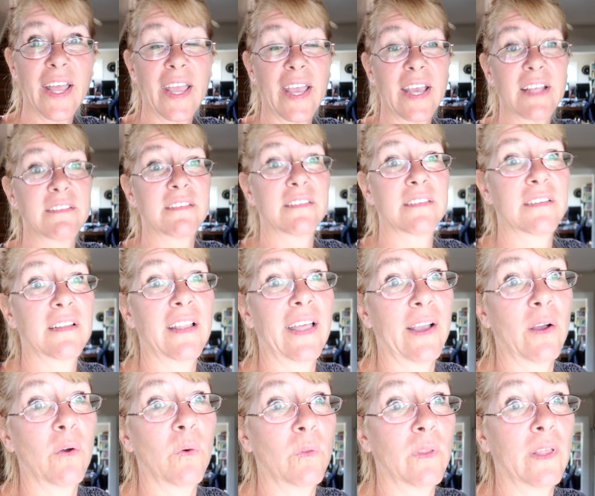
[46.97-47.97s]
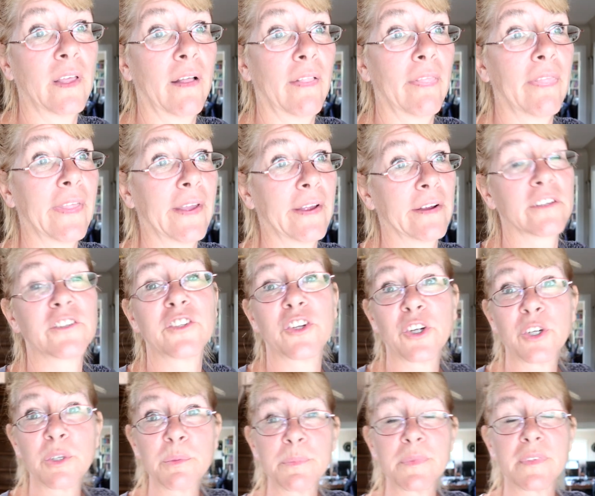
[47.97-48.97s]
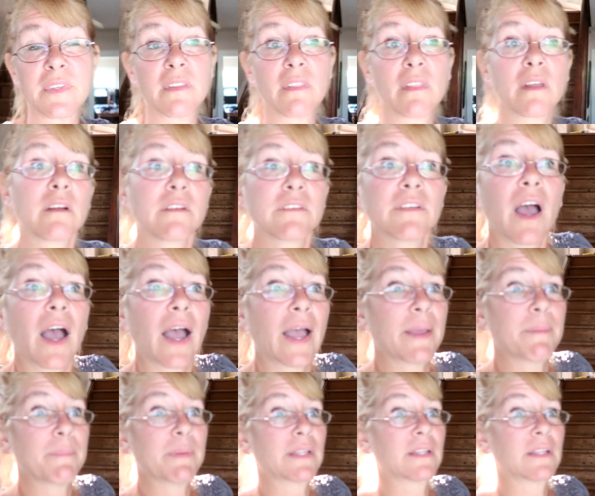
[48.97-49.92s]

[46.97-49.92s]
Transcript: it's like only on their terms and their time.